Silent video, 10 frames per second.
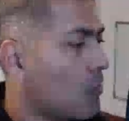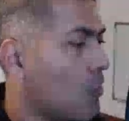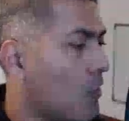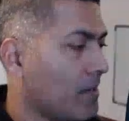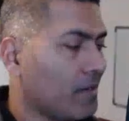
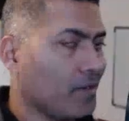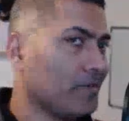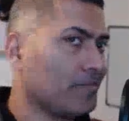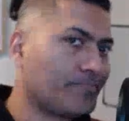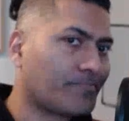
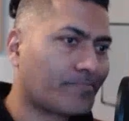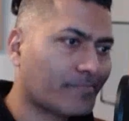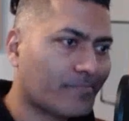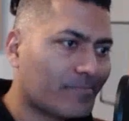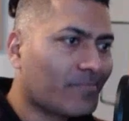on
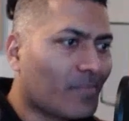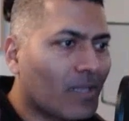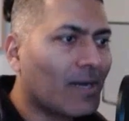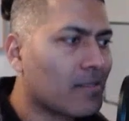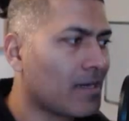
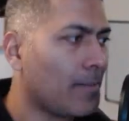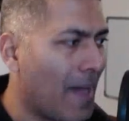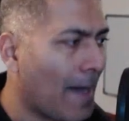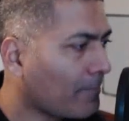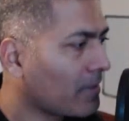let us say
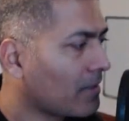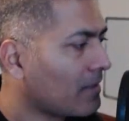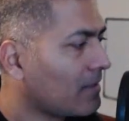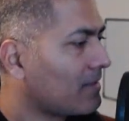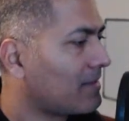a map.
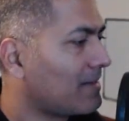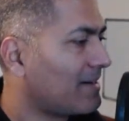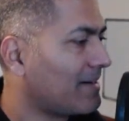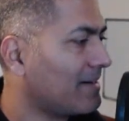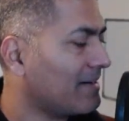
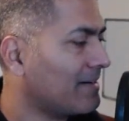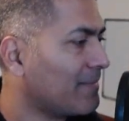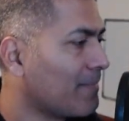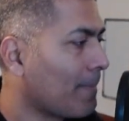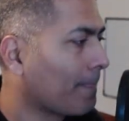And
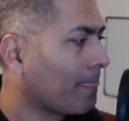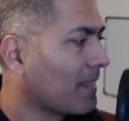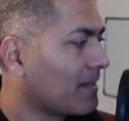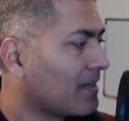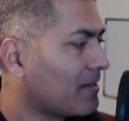
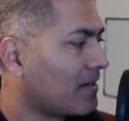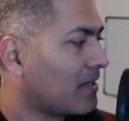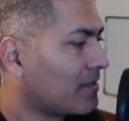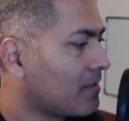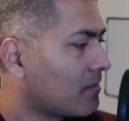
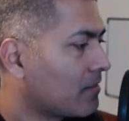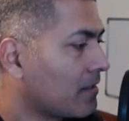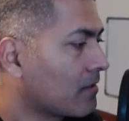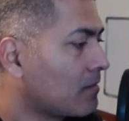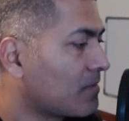
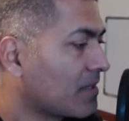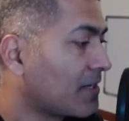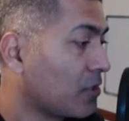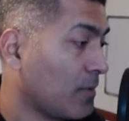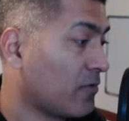this is
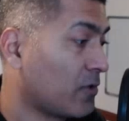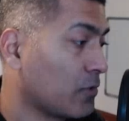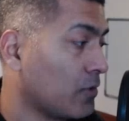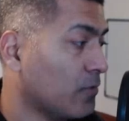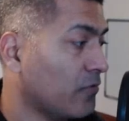something that you may
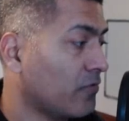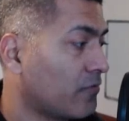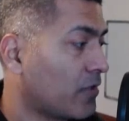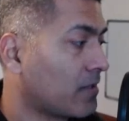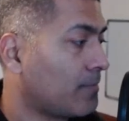want to
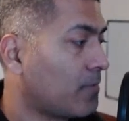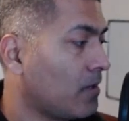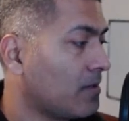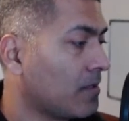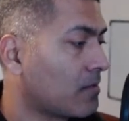remove, for
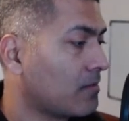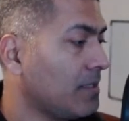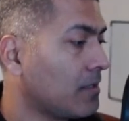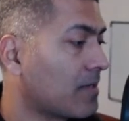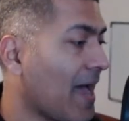example,
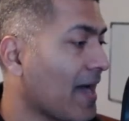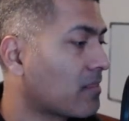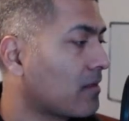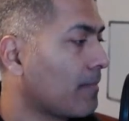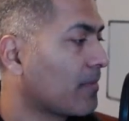these
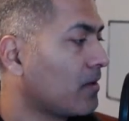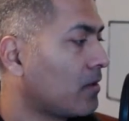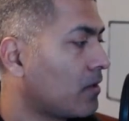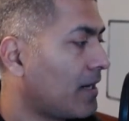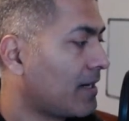tags.
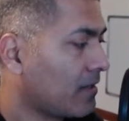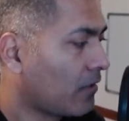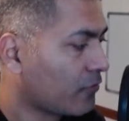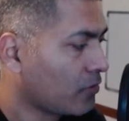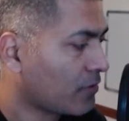
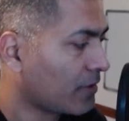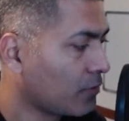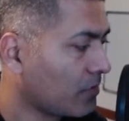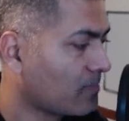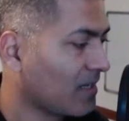And of course, you
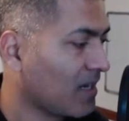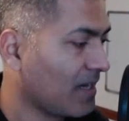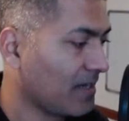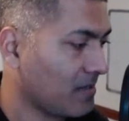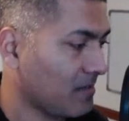can do
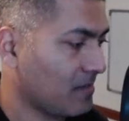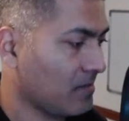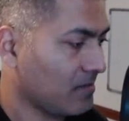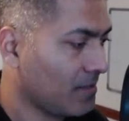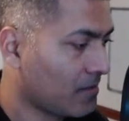something like
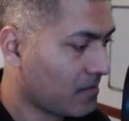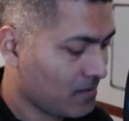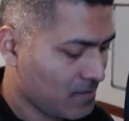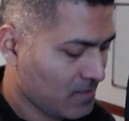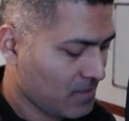
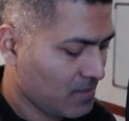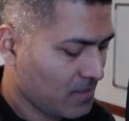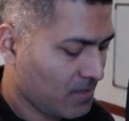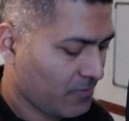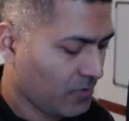this.
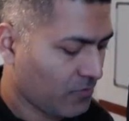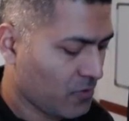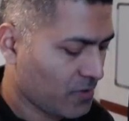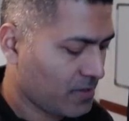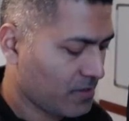If
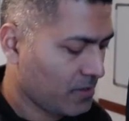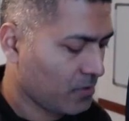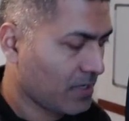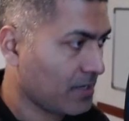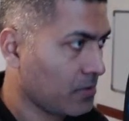you want,
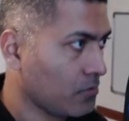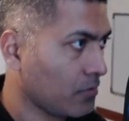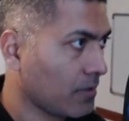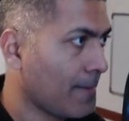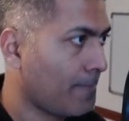you can
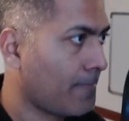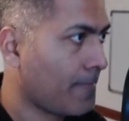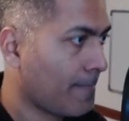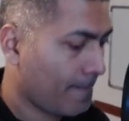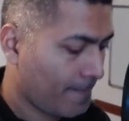do grep